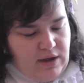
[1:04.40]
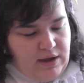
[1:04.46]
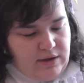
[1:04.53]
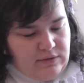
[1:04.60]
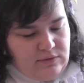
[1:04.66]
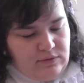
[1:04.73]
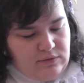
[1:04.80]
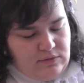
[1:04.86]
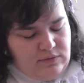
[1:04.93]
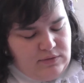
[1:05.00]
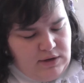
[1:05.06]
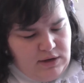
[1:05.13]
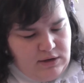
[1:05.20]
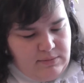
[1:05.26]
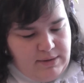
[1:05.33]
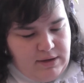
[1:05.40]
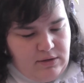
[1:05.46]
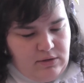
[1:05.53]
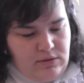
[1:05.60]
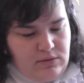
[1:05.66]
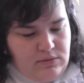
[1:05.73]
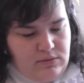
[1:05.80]
and
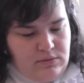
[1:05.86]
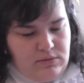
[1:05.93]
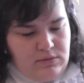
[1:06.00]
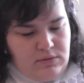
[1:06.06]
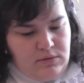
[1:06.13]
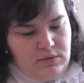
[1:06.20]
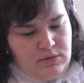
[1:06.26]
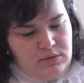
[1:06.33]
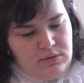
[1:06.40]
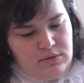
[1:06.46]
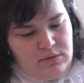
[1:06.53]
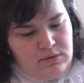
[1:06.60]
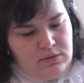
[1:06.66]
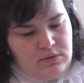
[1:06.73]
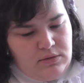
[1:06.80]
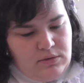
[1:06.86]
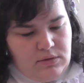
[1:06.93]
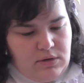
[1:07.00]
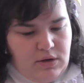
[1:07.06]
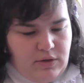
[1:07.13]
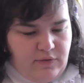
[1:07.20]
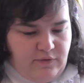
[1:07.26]
Tinkerbell
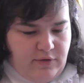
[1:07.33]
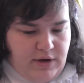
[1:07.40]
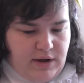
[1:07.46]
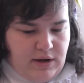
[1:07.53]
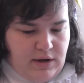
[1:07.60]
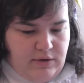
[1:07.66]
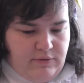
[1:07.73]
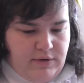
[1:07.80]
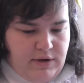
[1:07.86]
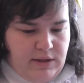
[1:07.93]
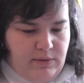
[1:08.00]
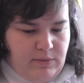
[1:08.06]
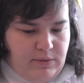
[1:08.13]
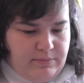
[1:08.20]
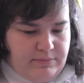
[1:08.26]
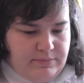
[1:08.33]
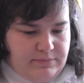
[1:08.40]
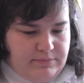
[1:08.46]
are the 3 I really want.